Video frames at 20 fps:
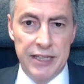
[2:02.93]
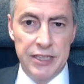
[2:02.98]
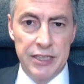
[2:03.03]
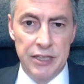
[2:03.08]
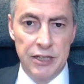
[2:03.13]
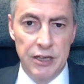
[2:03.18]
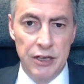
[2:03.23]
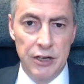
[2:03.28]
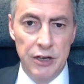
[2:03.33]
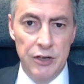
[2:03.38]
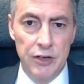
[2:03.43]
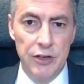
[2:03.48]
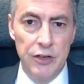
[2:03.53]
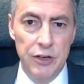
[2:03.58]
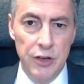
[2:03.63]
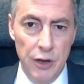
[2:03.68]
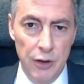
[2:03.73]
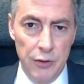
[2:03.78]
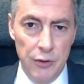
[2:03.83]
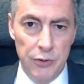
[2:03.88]
that
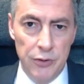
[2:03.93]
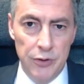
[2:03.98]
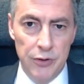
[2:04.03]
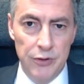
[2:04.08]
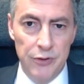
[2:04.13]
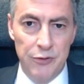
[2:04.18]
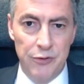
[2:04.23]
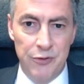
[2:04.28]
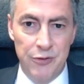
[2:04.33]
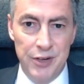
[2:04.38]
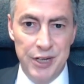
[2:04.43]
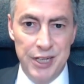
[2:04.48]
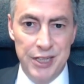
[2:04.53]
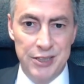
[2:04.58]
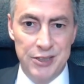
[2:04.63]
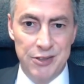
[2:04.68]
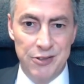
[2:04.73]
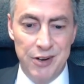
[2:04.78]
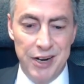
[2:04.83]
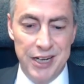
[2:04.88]
no
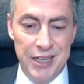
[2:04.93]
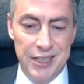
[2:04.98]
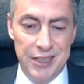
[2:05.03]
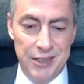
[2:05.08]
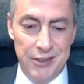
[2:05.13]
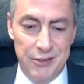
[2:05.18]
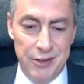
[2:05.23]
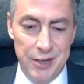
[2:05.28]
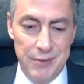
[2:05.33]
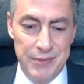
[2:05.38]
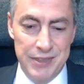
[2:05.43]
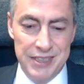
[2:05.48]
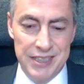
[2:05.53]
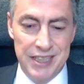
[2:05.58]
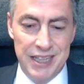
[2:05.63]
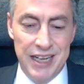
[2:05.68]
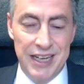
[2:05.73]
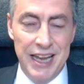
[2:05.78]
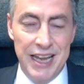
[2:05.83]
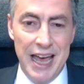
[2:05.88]
free trade
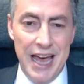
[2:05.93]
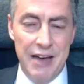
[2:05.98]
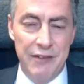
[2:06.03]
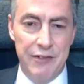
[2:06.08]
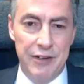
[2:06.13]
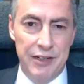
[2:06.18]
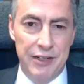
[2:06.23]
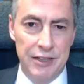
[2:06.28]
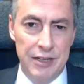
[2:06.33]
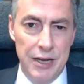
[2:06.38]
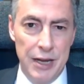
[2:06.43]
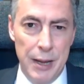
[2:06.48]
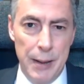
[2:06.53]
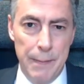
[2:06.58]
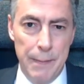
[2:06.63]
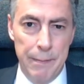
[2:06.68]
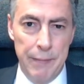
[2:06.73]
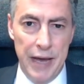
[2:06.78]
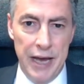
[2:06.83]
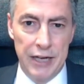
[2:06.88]
agreement can ever
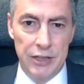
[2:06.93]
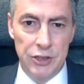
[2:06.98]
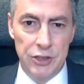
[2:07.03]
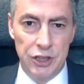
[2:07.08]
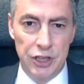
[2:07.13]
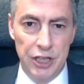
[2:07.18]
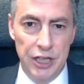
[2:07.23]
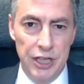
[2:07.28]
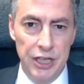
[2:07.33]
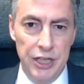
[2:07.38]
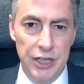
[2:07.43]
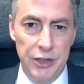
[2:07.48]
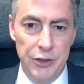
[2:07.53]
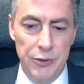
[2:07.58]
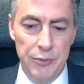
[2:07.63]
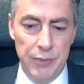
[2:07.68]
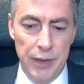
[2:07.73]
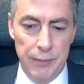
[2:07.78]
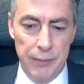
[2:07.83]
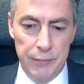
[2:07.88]
match
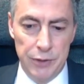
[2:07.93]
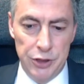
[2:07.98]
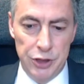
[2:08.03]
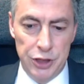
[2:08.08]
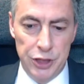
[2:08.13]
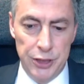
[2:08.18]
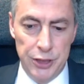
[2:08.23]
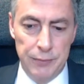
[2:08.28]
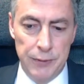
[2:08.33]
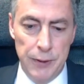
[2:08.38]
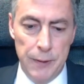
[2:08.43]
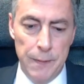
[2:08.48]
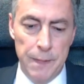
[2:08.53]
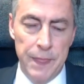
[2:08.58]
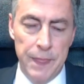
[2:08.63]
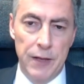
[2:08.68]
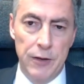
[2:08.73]
EU membership